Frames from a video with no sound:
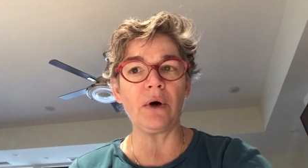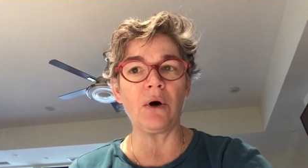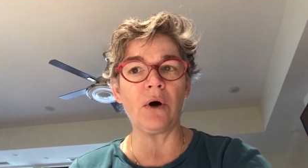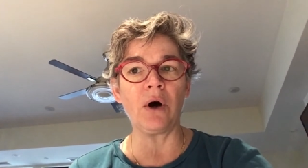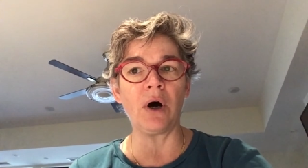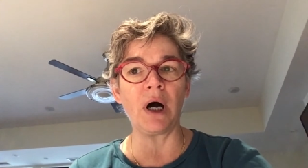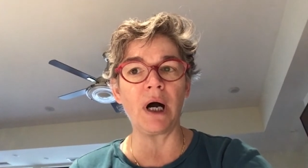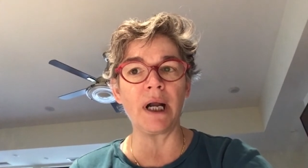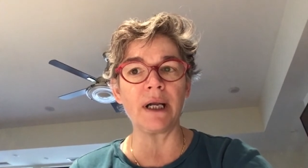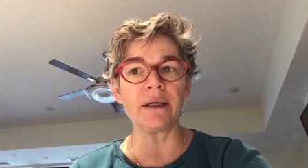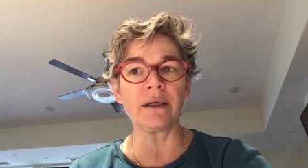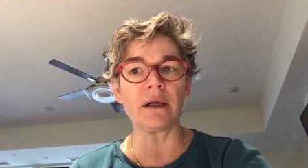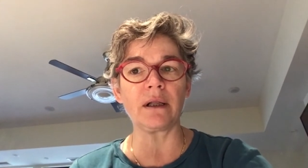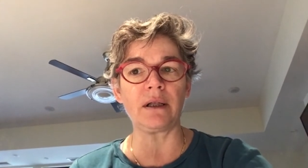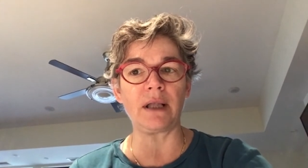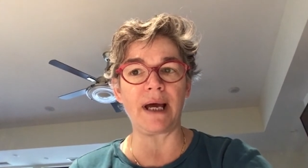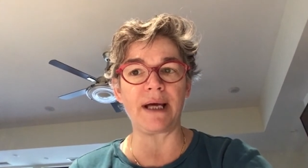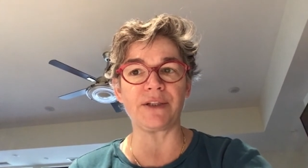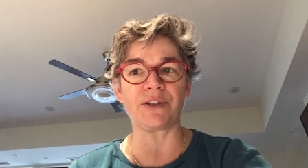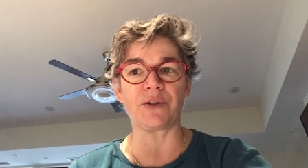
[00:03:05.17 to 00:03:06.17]
on
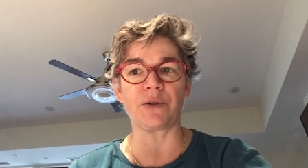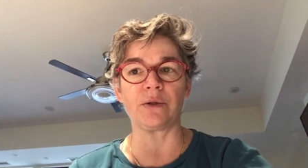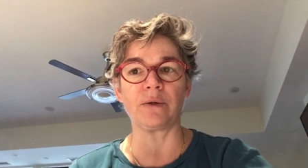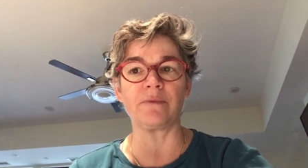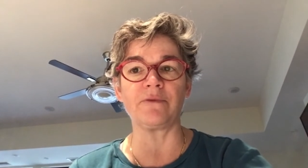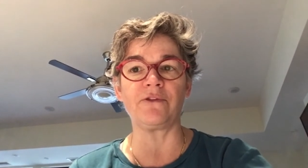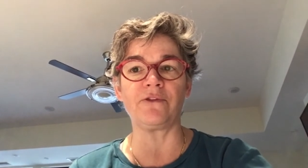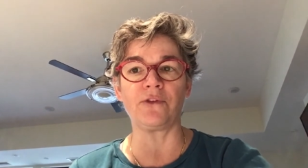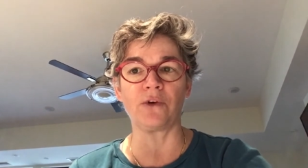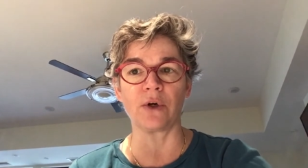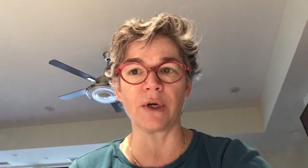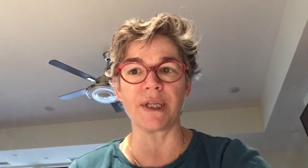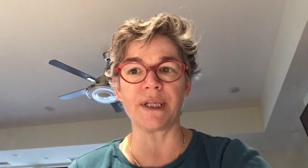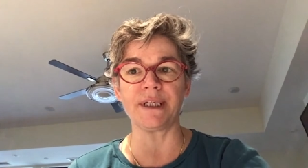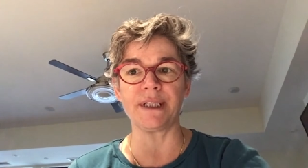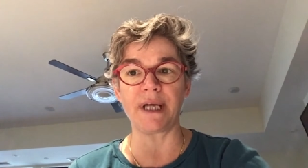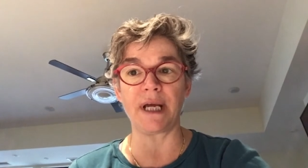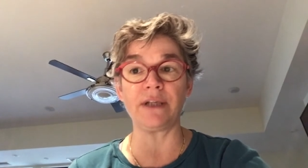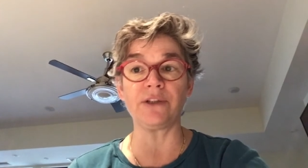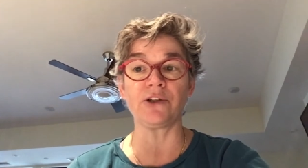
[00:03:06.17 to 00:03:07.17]
Classroom for the
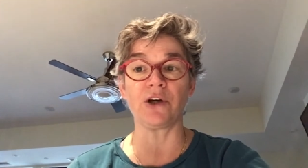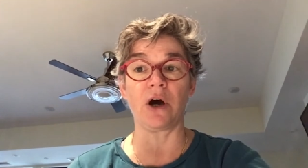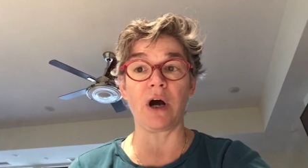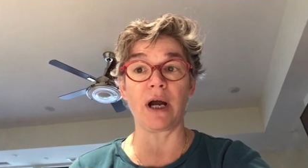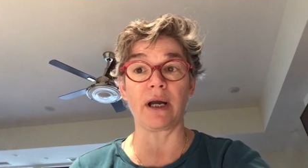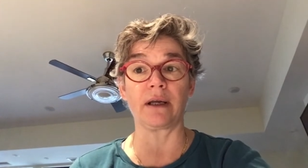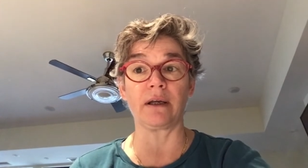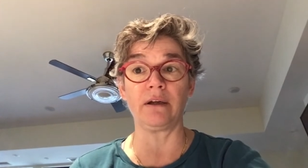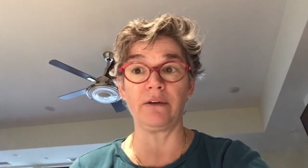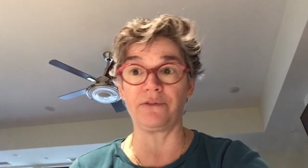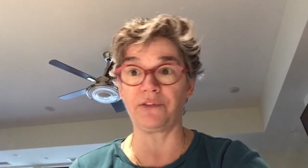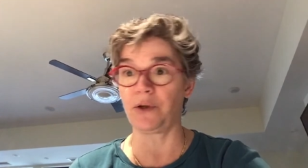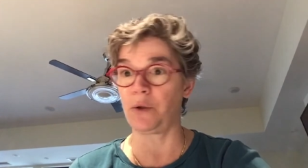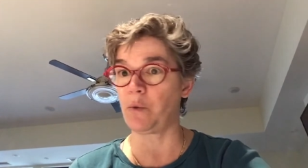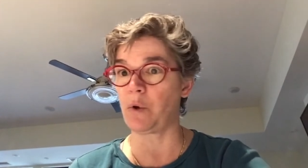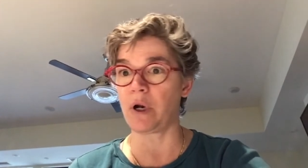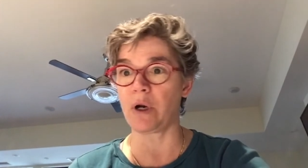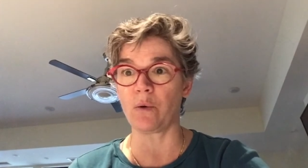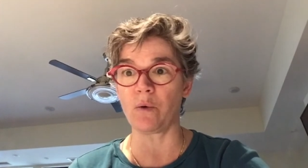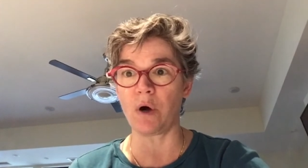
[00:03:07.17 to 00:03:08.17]
TED Talk if you
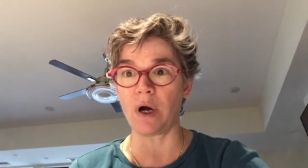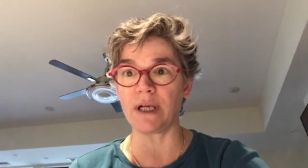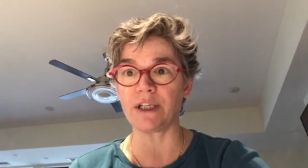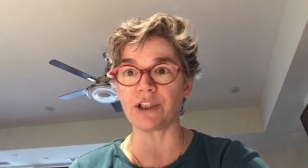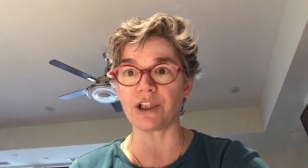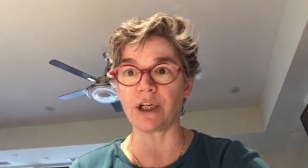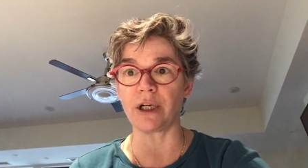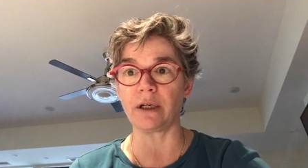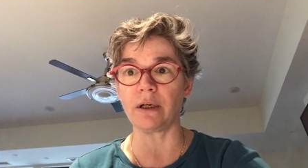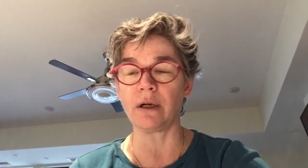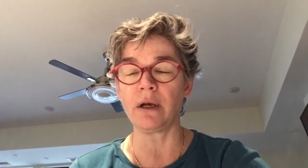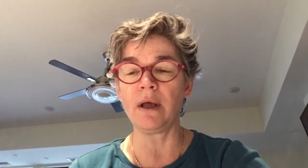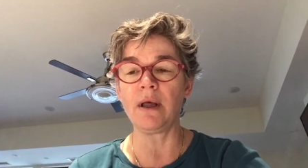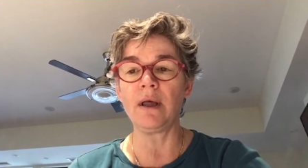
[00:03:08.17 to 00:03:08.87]
want to watch it.